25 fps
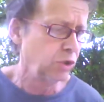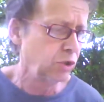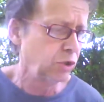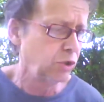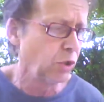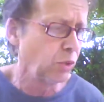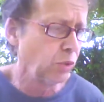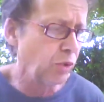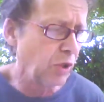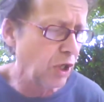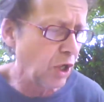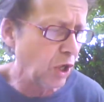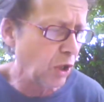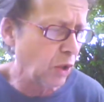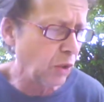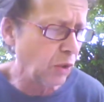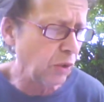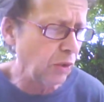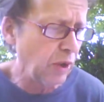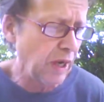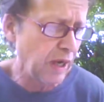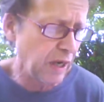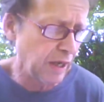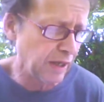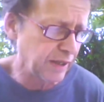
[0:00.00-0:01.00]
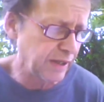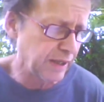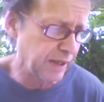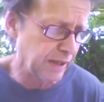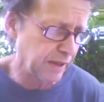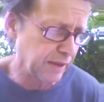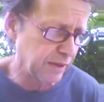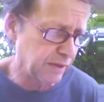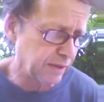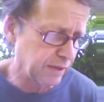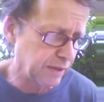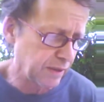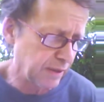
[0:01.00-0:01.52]
To Lowell
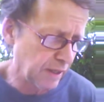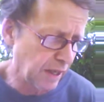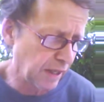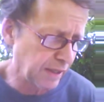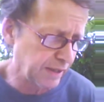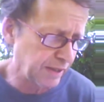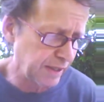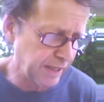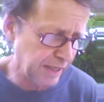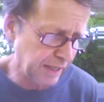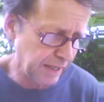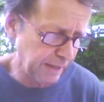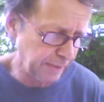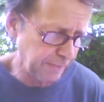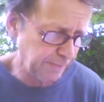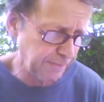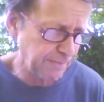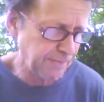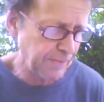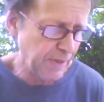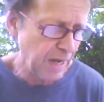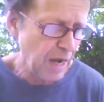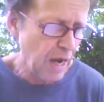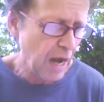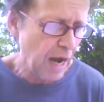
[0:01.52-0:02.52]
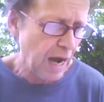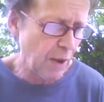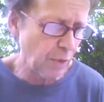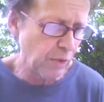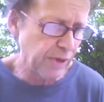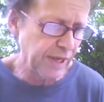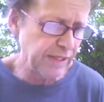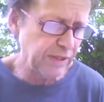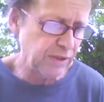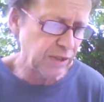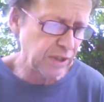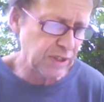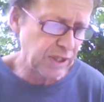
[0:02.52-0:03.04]
Hunkins, I would
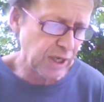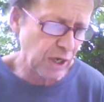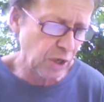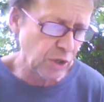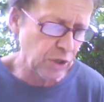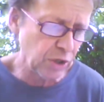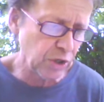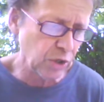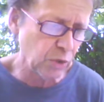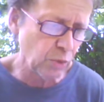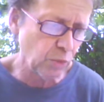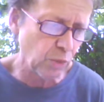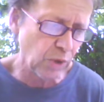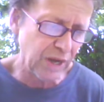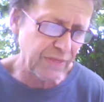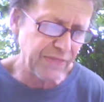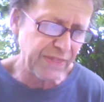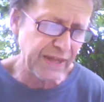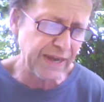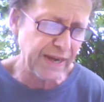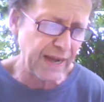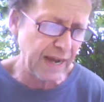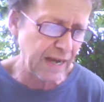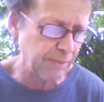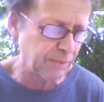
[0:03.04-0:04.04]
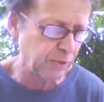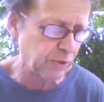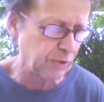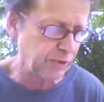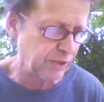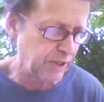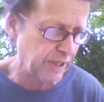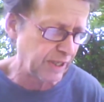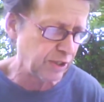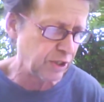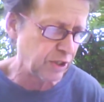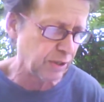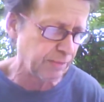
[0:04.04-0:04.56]
like to tell you what that animal
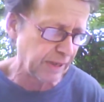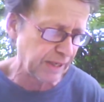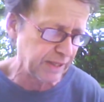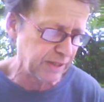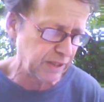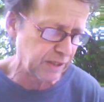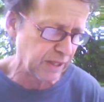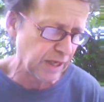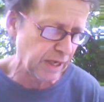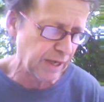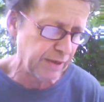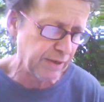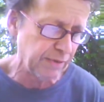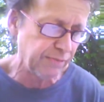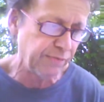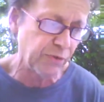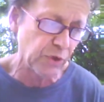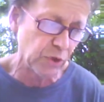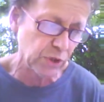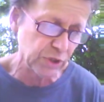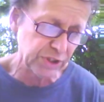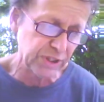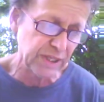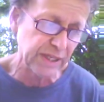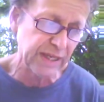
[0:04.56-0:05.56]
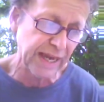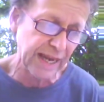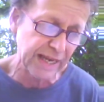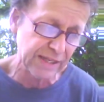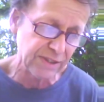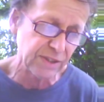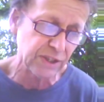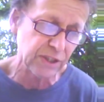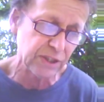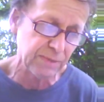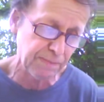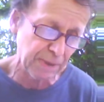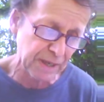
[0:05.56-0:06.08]
did to my son. First, he asked
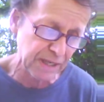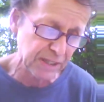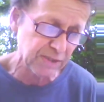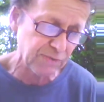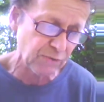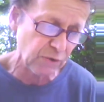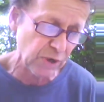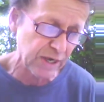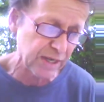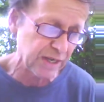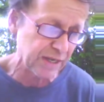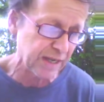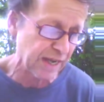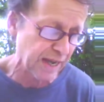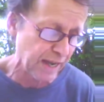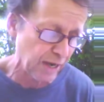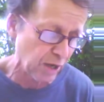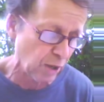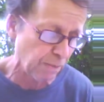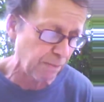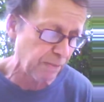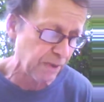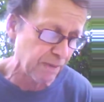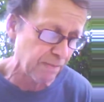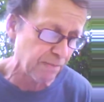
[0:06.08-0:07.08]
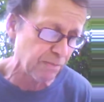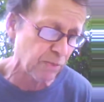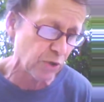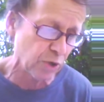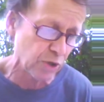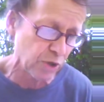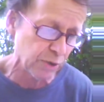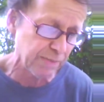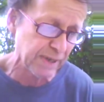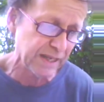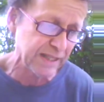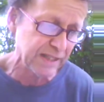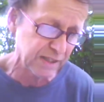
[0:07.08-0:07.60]
his best friend to help him murder
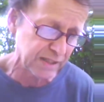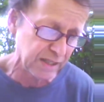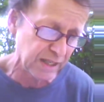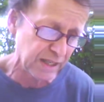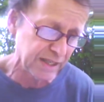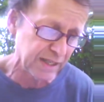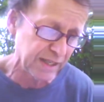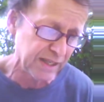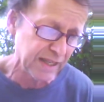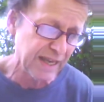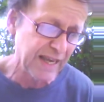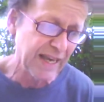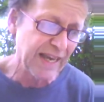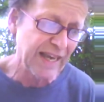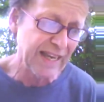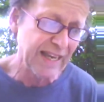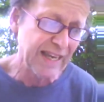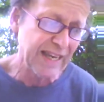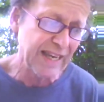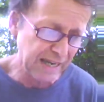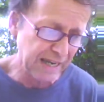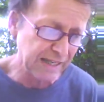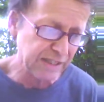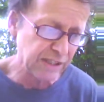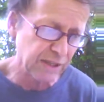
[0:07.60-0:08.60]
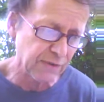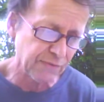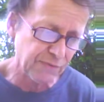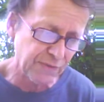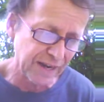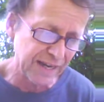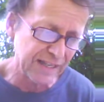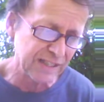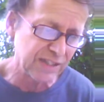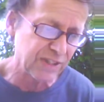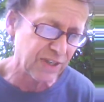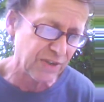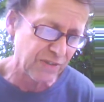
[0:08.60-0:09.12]
my son. He
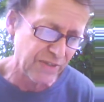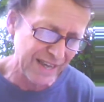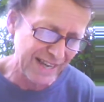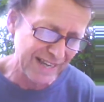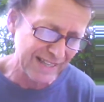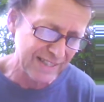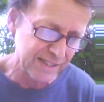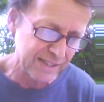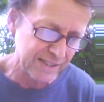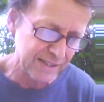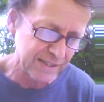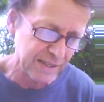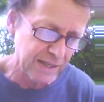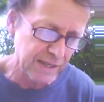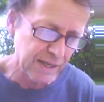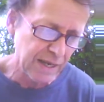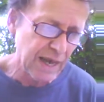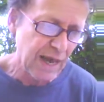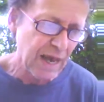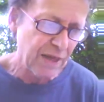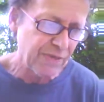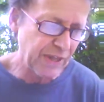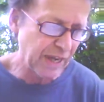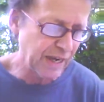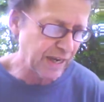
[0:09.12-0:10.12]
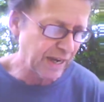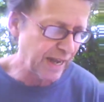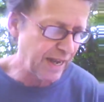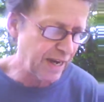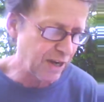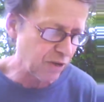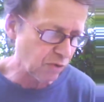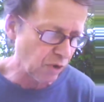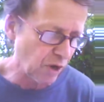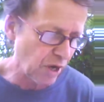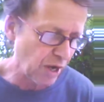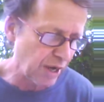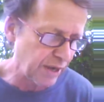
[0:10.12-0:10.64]
testified to this. Then
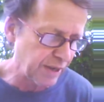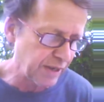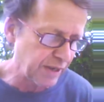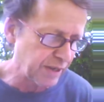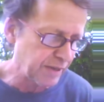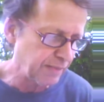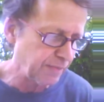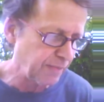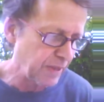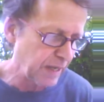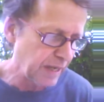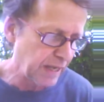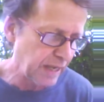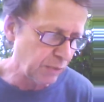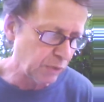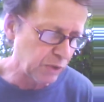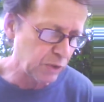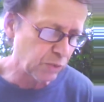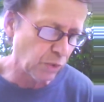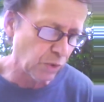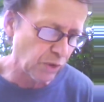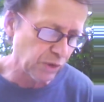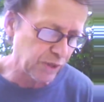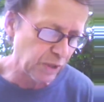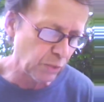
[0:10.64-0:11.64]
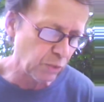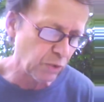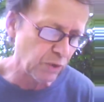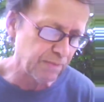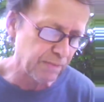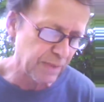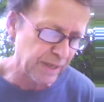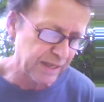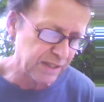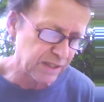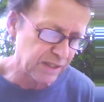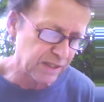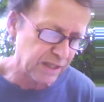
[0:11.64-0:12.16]
later on, he was walking with
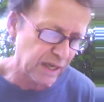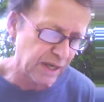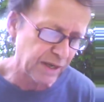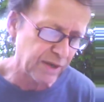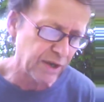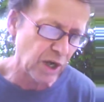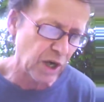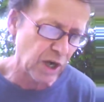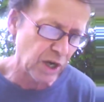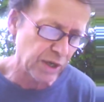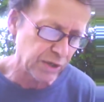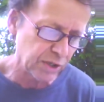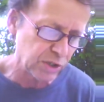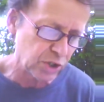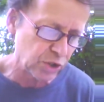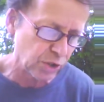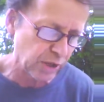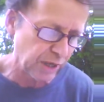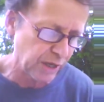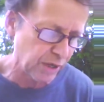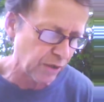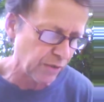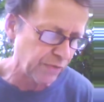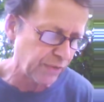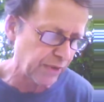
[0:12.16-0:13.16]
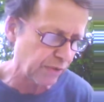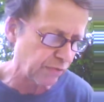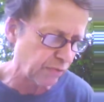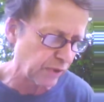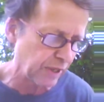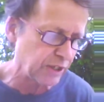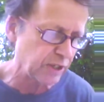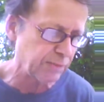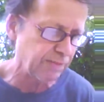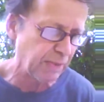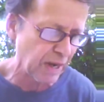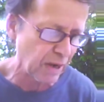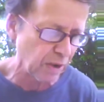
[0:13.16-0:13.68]
my son on a trail that
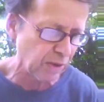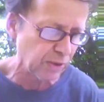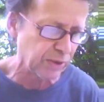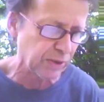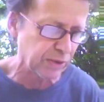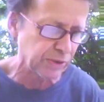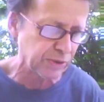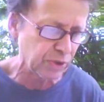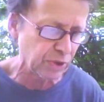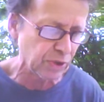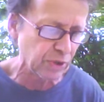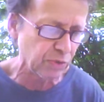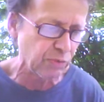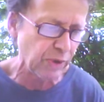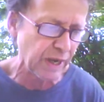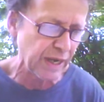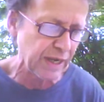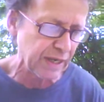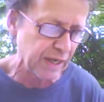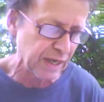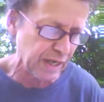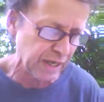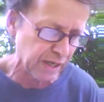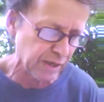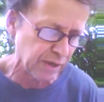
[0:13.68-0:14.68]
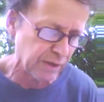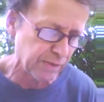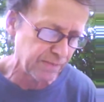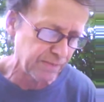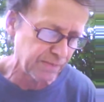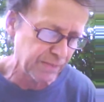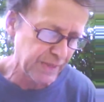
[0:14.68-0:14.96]
runs parallel to the Red Hill.